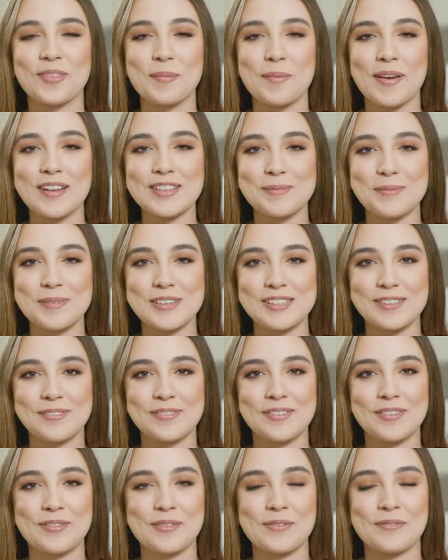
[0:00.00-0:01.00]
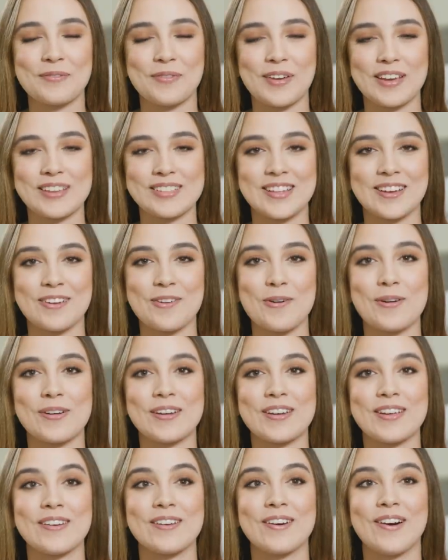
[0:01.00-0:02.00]
The best piece of advice that
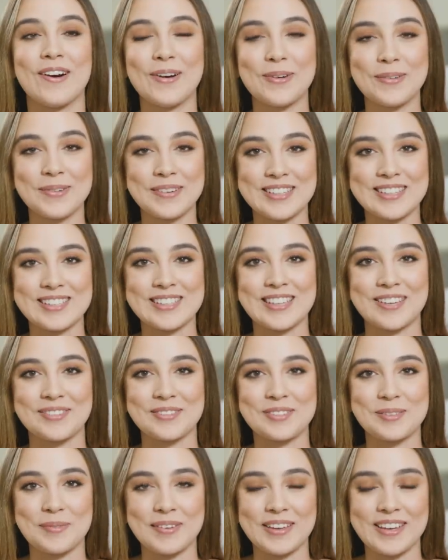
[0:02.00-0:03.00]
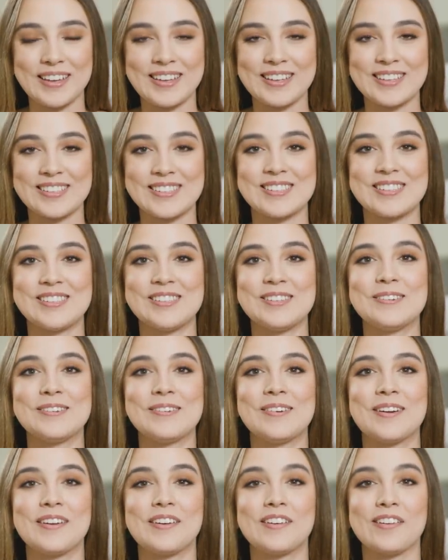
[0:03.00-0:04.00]
Courtney always gives me is
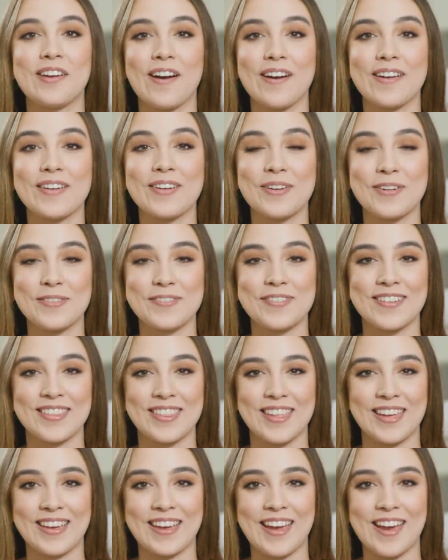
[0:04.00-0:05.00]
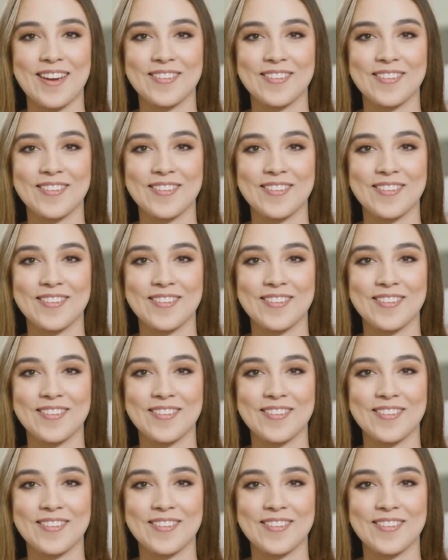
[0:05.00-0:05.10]
to not overthink